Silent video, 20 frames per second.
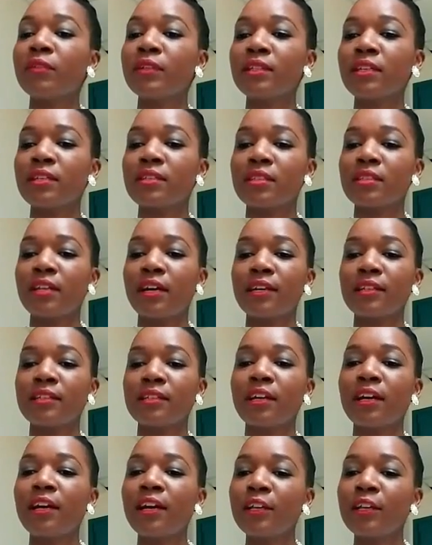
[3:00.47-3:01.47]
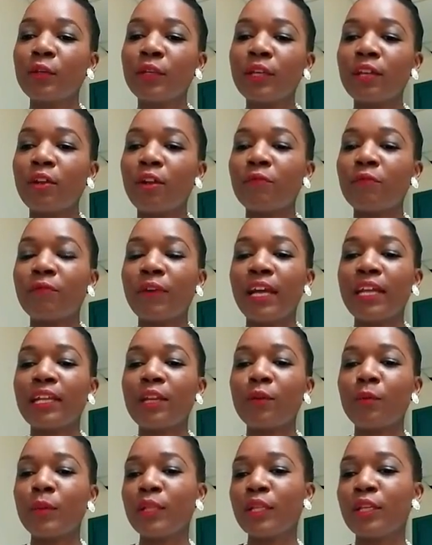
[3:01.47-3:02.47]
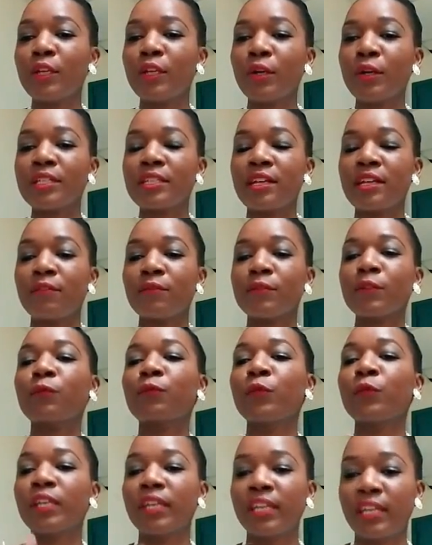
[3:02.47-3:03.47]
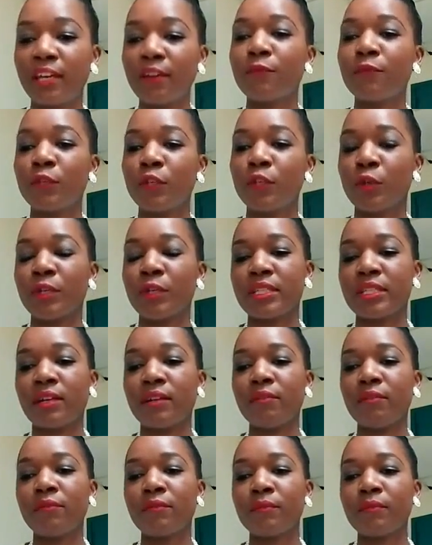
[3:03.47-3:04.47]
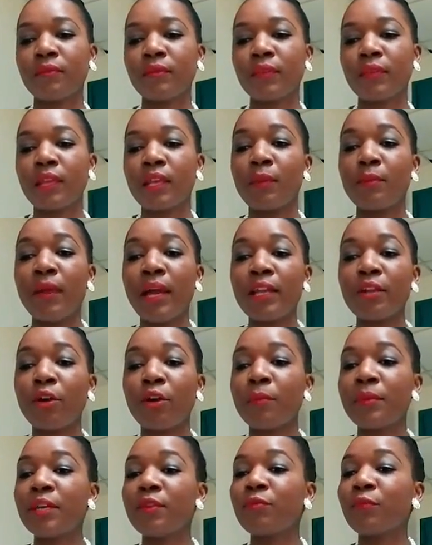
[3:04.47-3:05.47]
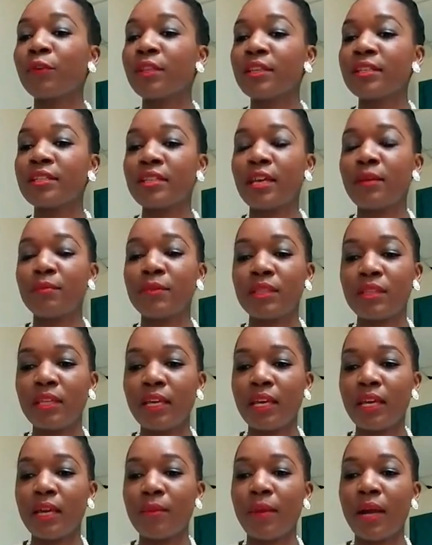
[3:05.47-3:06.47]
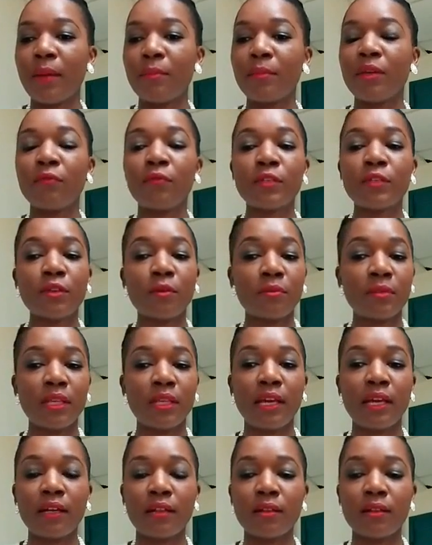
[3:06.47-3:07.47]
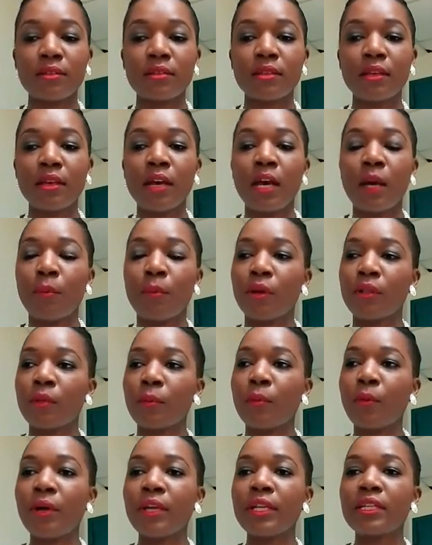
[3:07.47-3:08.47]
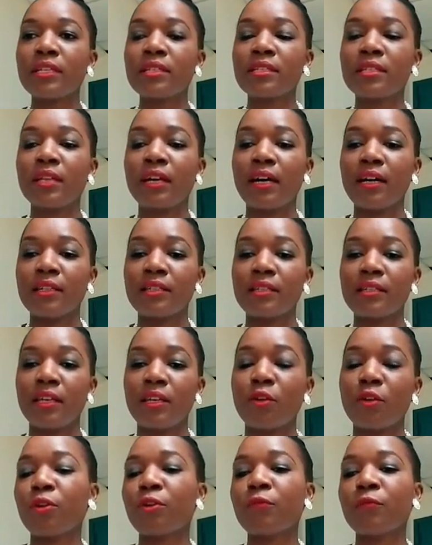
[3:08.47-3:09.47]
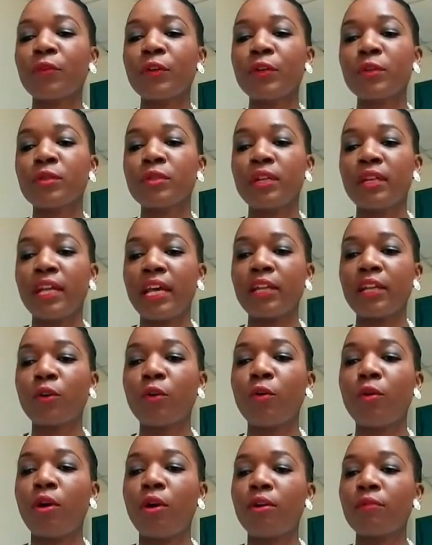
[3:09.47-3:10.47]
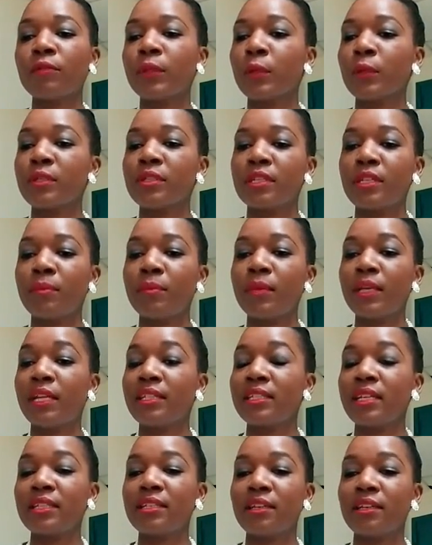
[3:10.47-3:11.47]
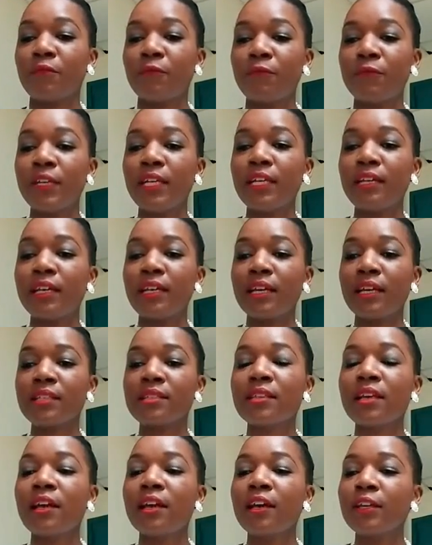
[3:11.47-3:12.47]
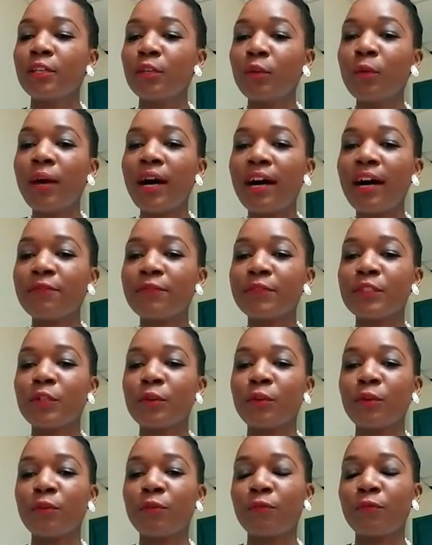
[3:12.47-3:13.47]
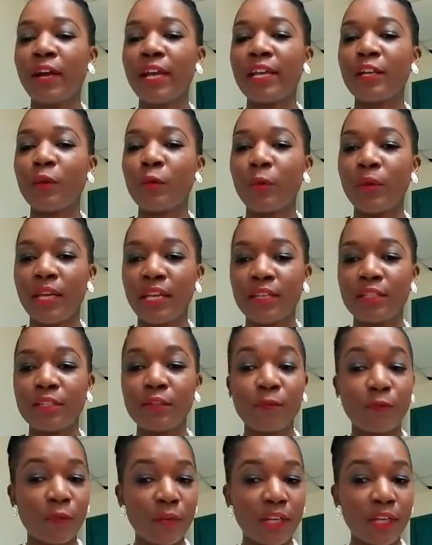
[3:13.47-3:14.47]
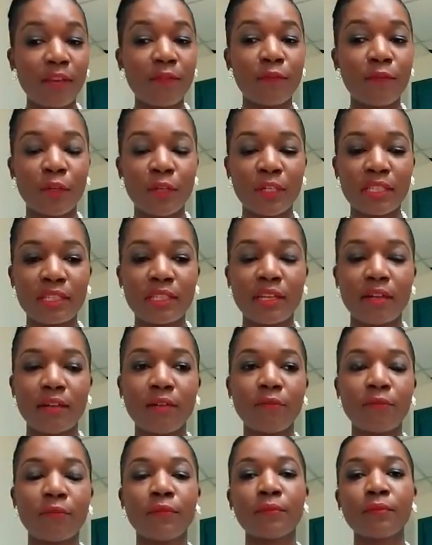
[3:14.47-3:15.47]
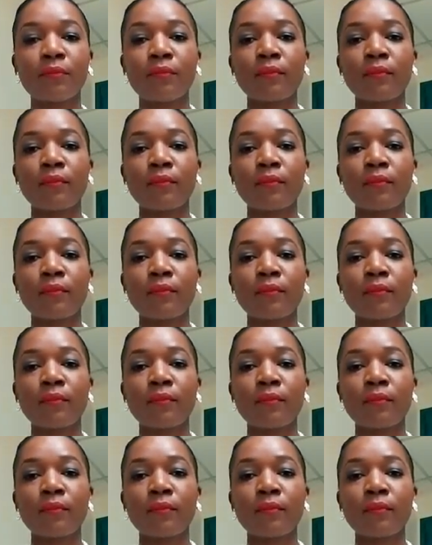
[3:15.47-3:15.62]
if it is that you cannot find it within yourself to forgive yourself. It might not be for the same thing, it might be for something else. But the point is that in order for you to let go of those debilitating feelings, you have to find a way to forgive yourself.